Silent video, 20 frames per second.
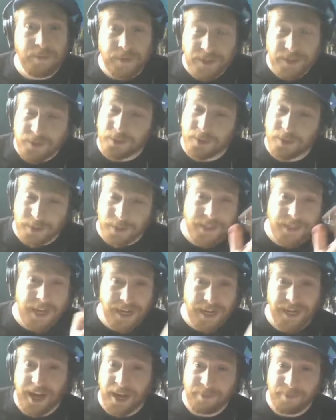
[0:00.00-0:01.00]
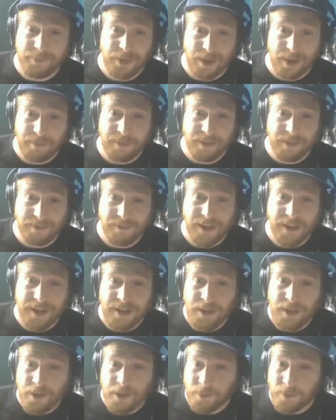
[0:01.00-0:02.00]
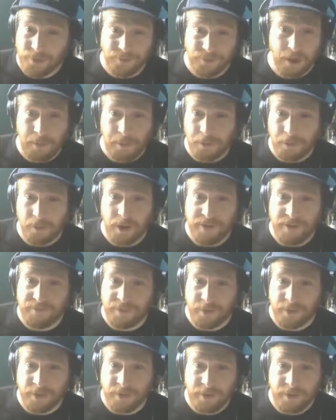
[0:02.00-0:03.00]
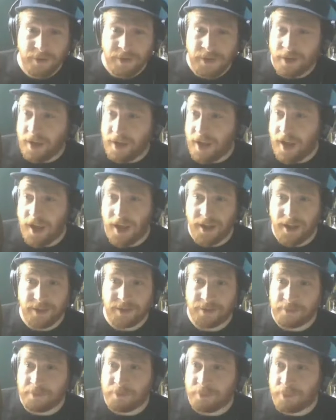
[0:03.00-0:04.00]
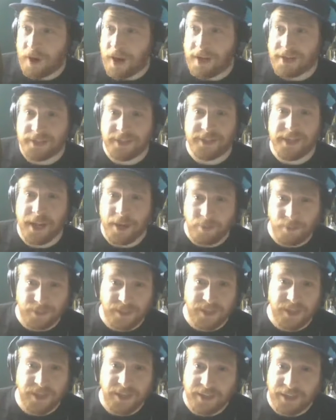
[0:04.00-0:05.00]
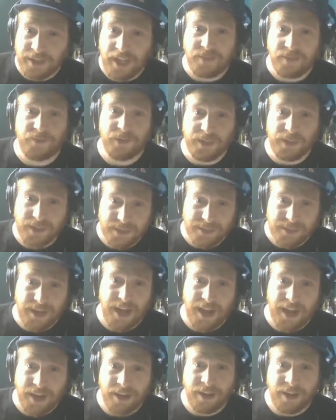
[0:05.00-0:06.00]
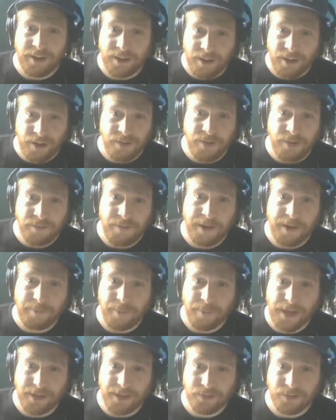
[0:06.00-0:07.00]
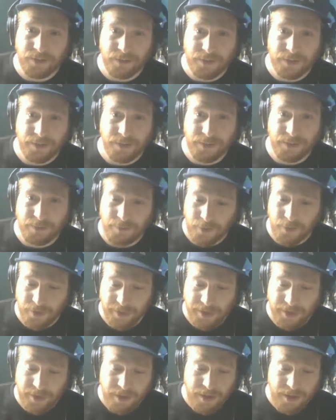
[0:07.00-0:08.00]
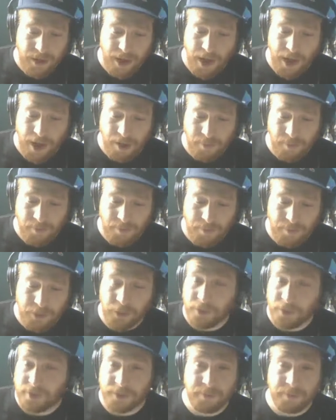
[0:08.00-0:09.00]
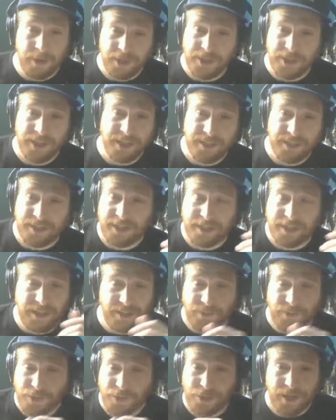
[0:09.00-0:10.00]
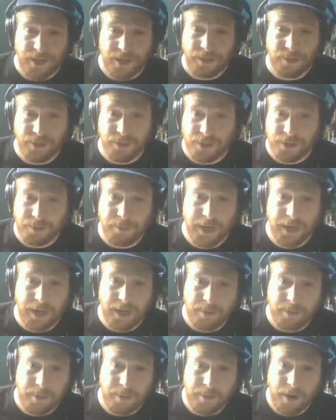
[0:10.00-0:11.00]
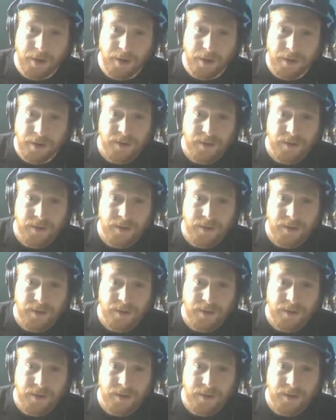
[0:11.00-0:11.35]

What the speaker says: This is the second hype job of the fight was Robert Whiteford. Brian Stan was in love with this guy on the Fight Pass earlier this morning. But Lucas Martinez didn't give a shit. He was just picking him apart.